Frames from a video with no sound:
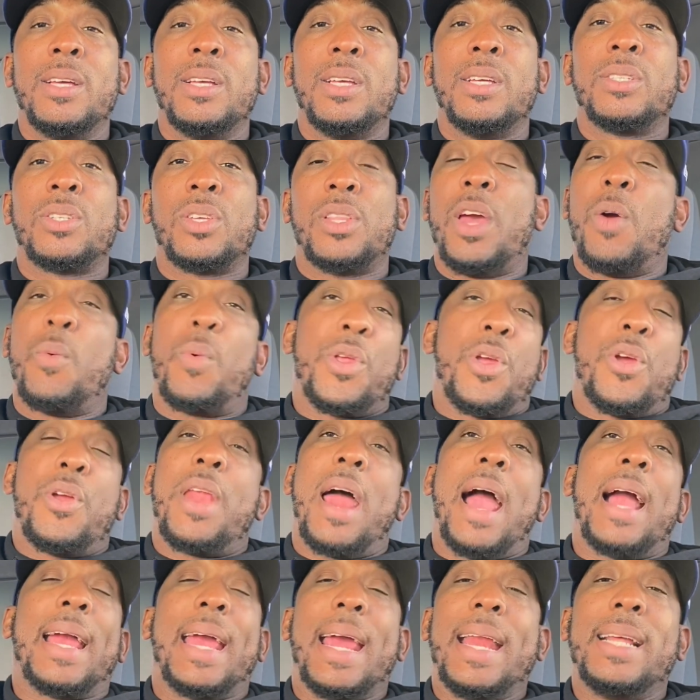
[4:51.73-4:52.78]
So then when you're
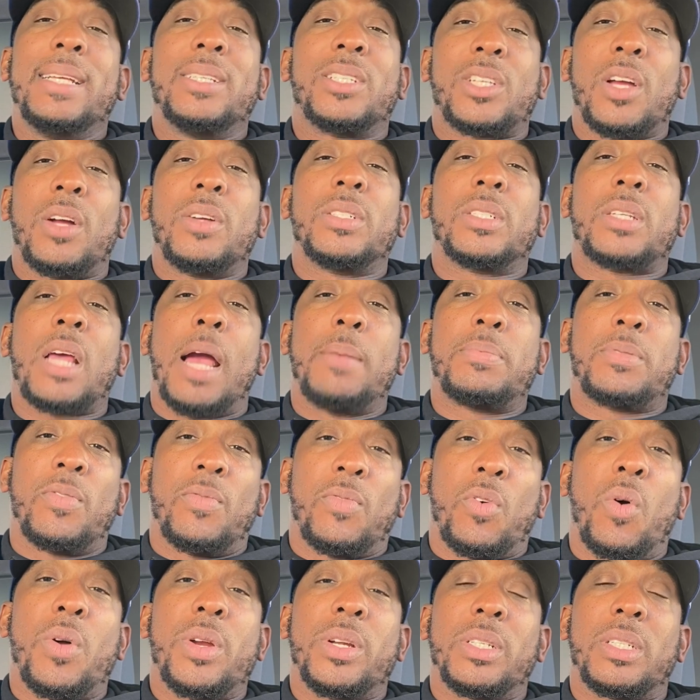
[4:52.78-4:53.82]
not getting certain types
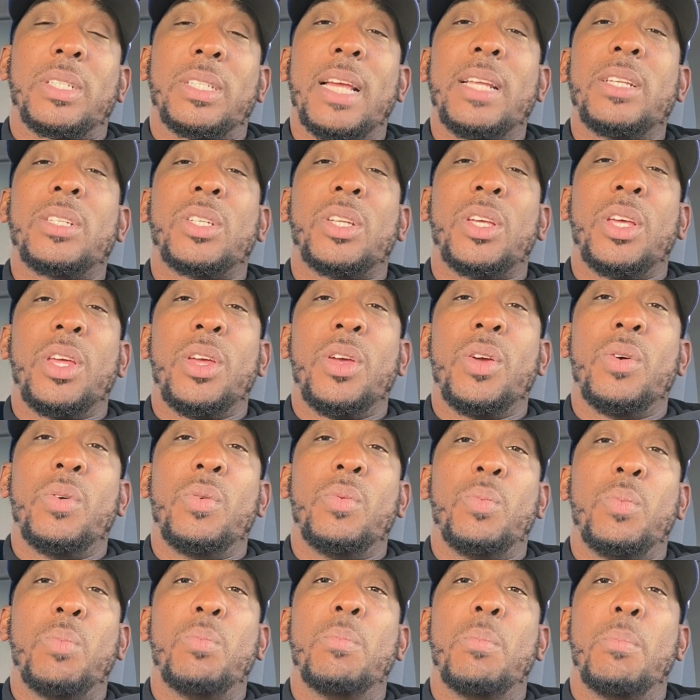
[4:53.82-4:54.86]
of orders sent to
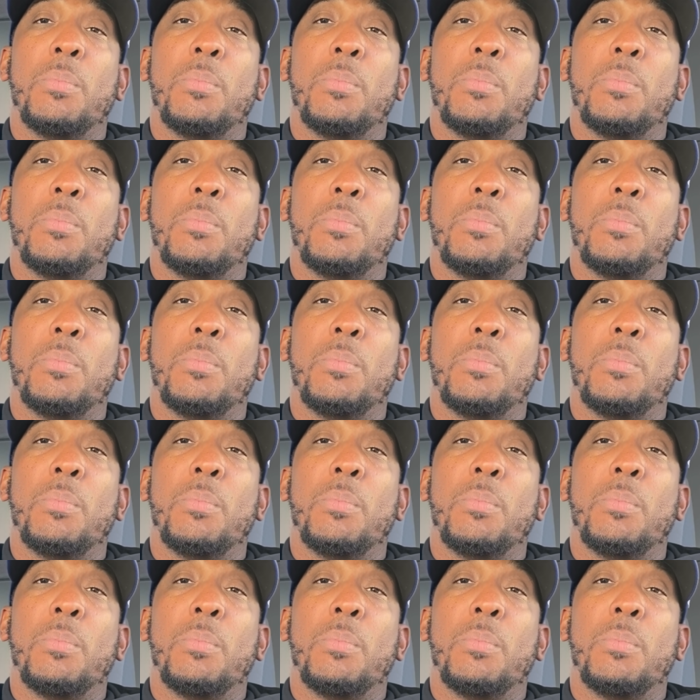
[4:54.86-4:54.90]
you